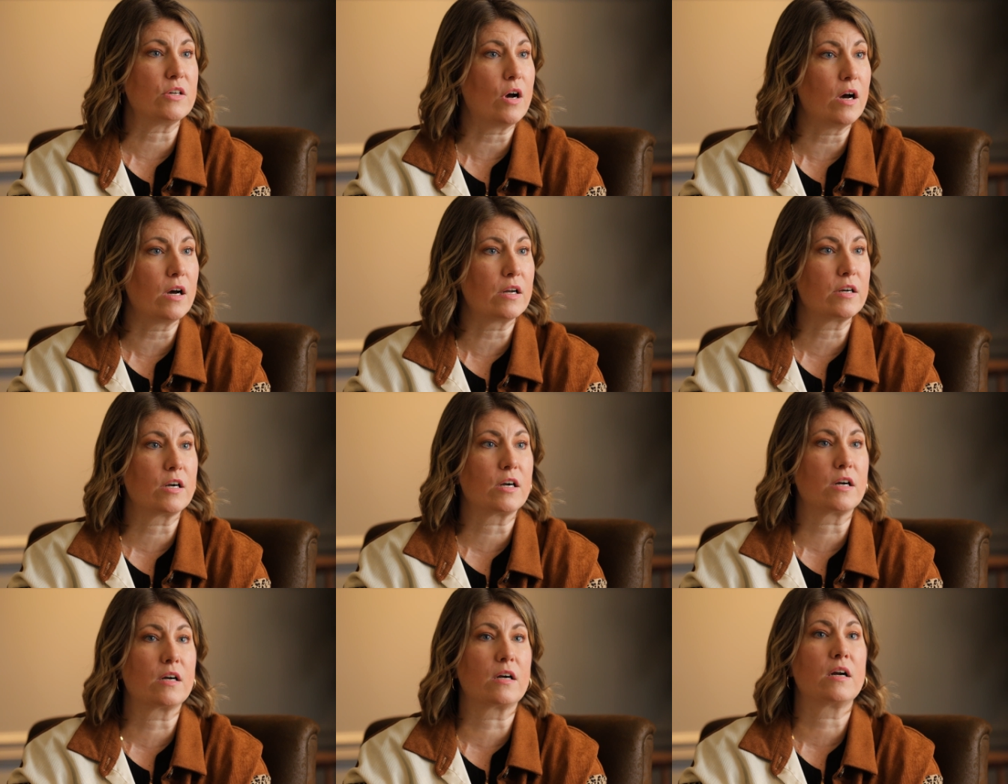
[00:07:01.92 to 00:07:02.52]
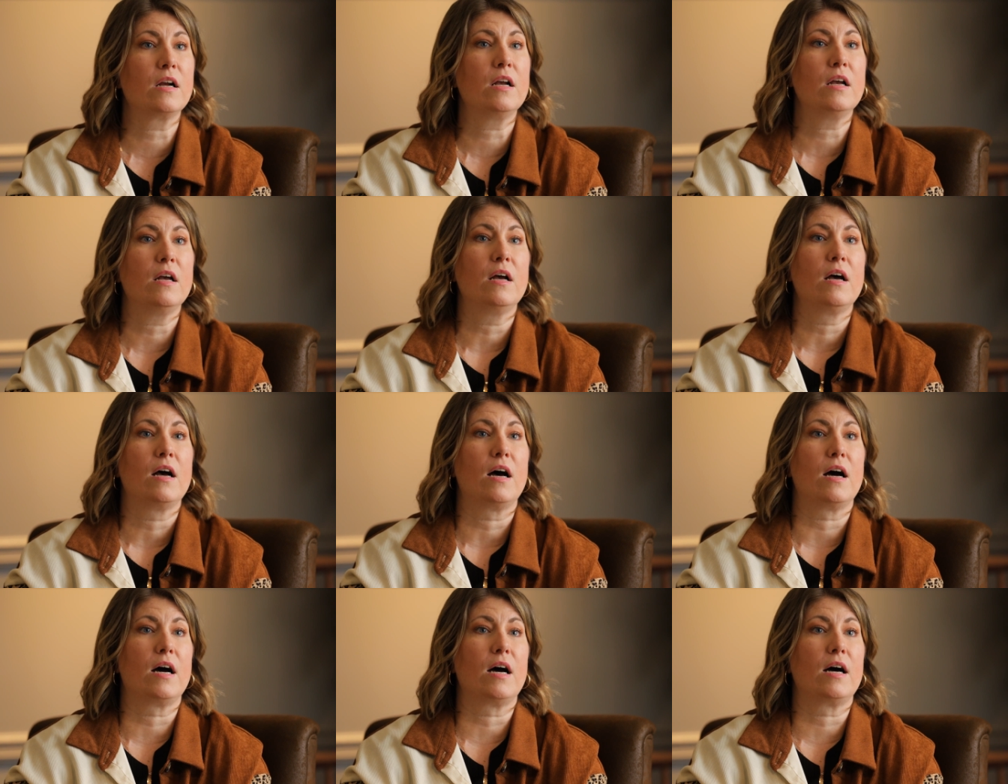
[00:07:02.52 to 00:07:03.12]
daughter
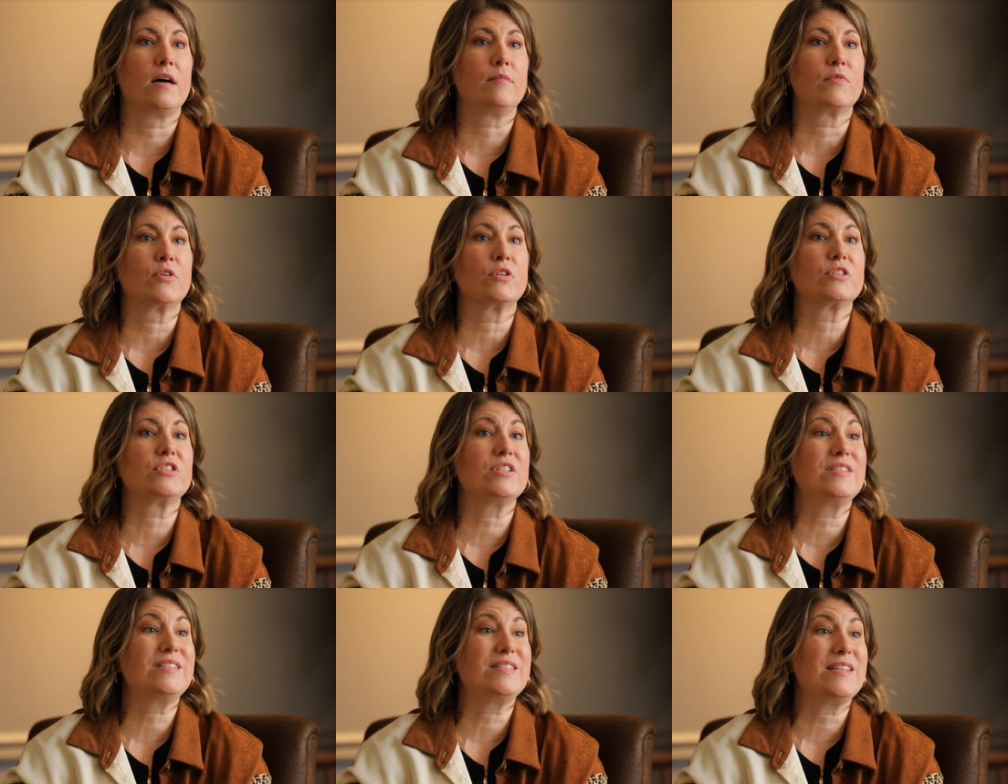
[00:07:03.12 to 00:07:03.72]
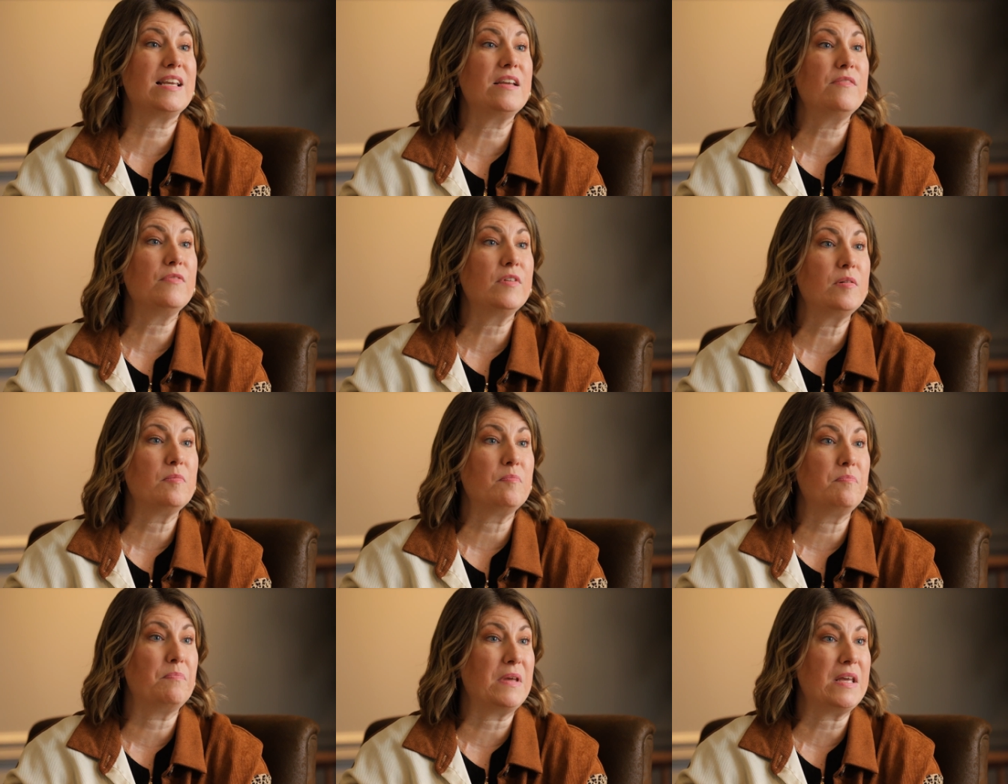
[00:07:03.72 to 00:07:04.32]
um, or just
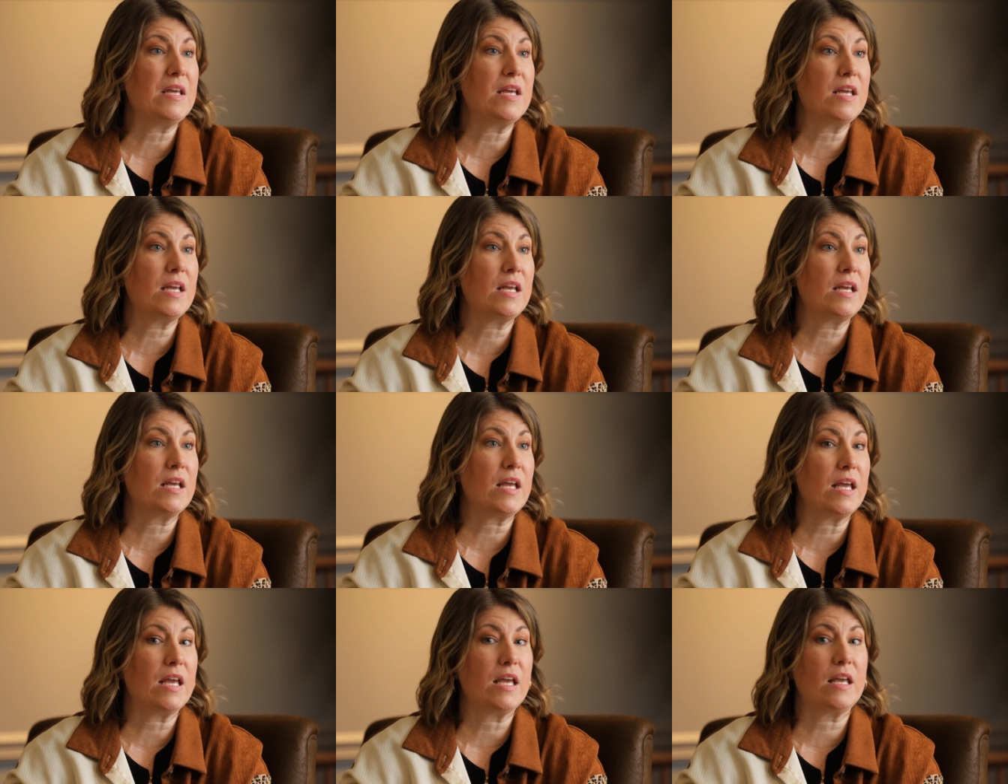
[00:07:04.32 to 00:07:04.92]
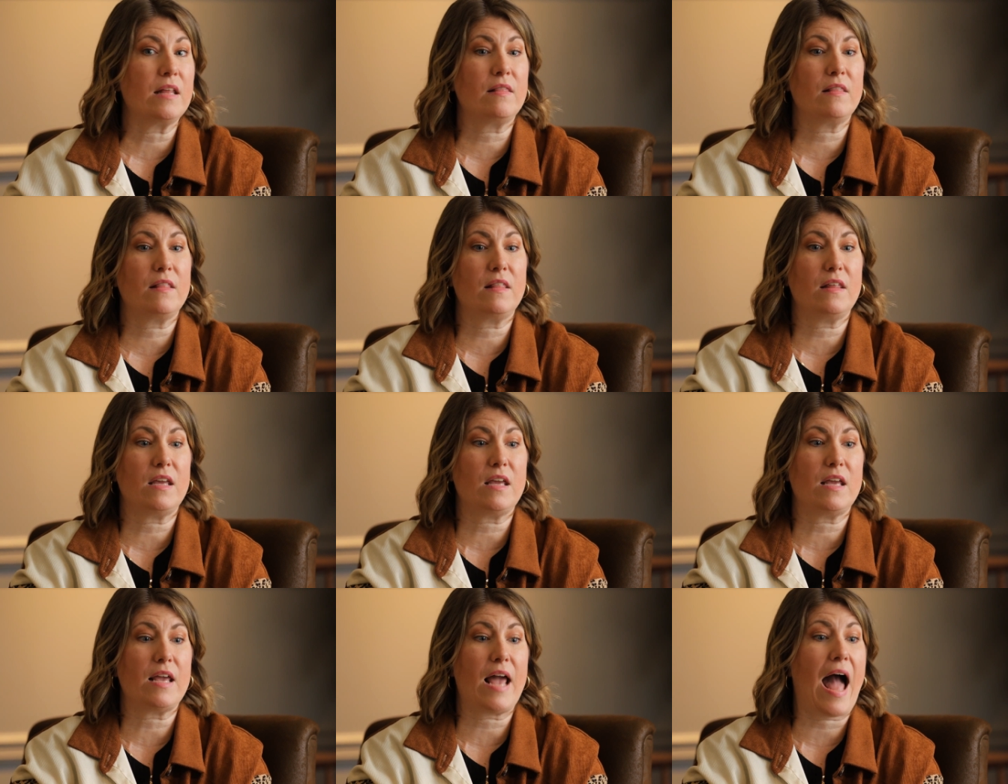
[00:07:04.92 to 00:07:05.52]
even being in
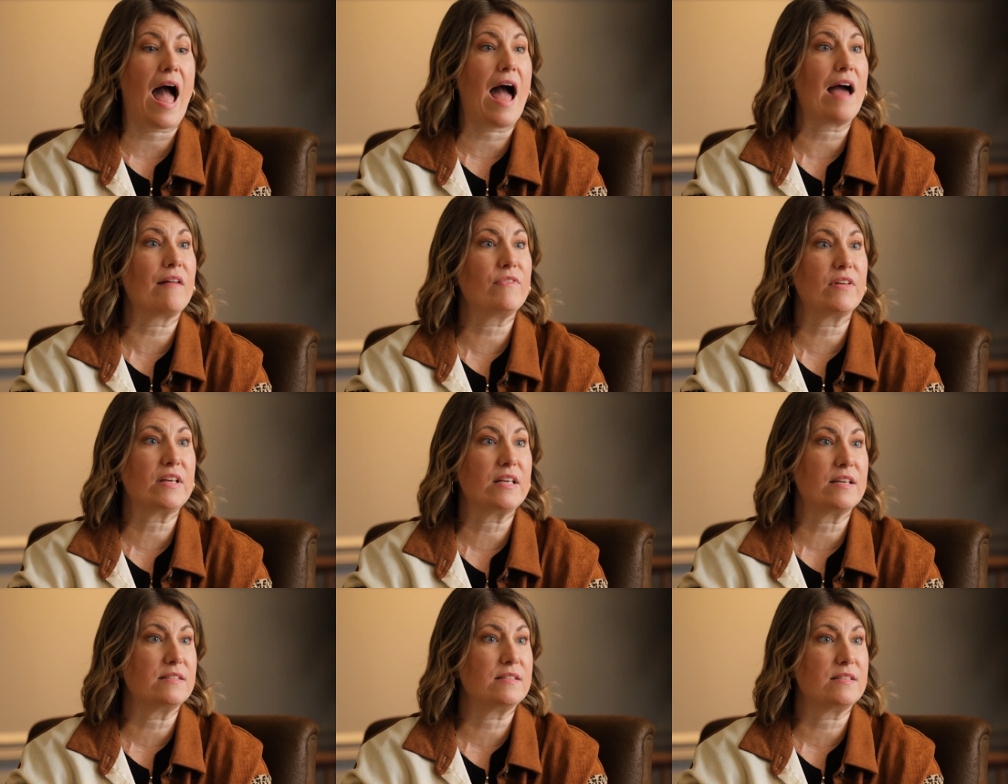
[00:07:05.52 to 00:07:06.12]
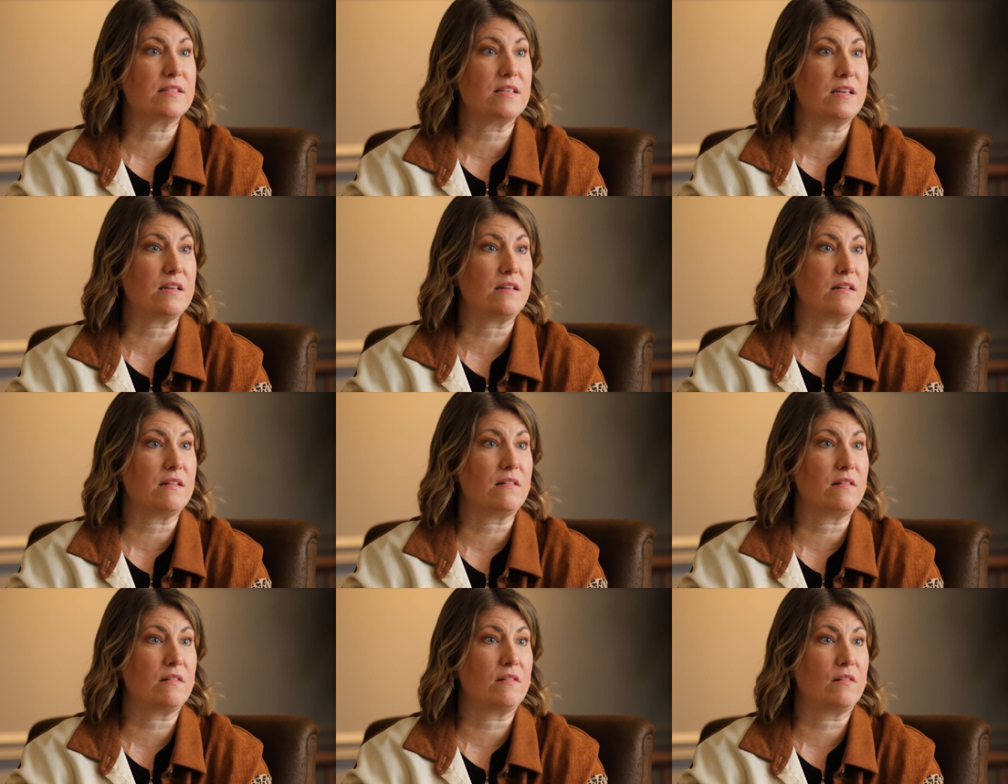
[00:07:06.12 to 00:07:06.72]
the
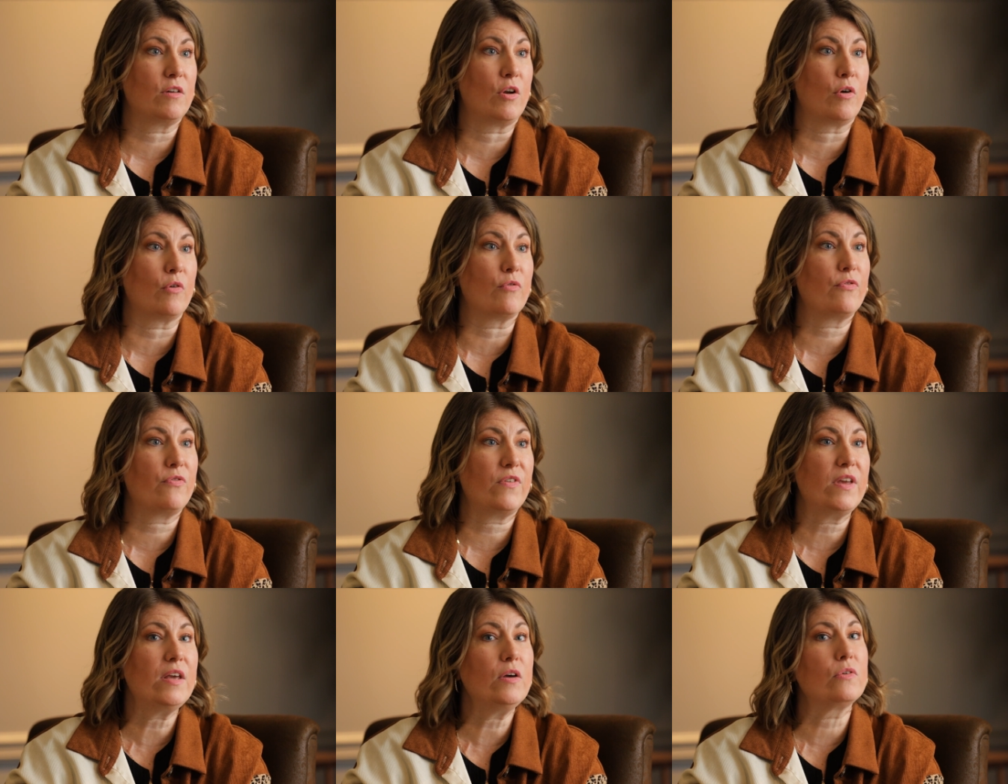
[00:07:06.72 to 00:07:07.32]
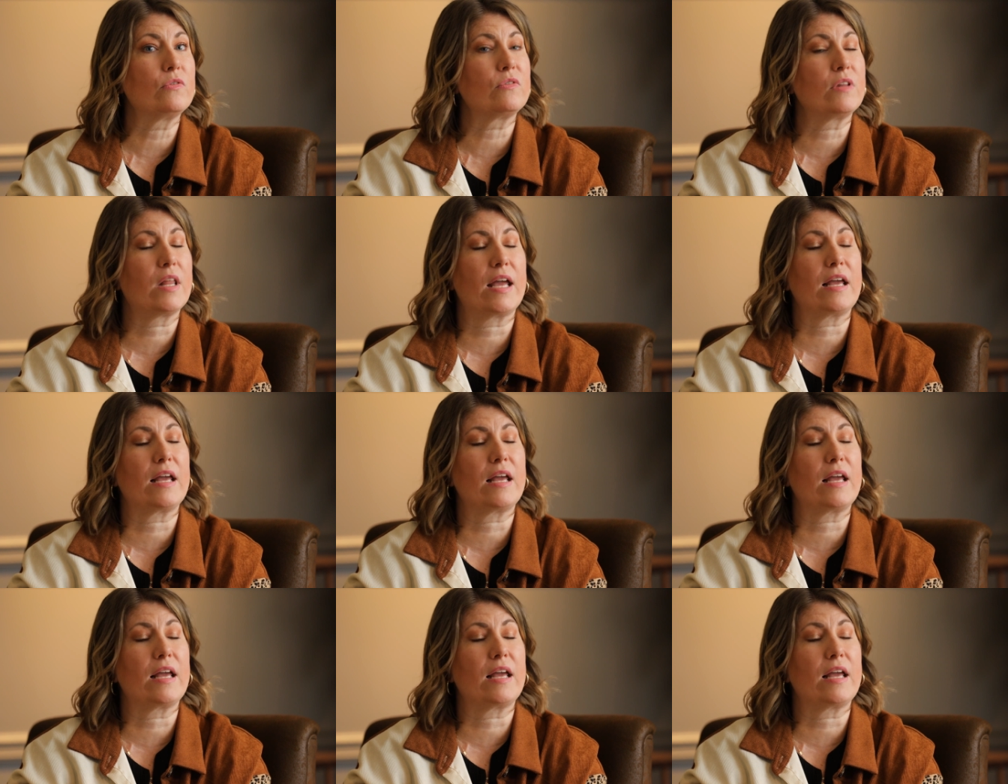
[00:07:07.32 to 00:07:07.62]
advocacy you know field mm-hmm.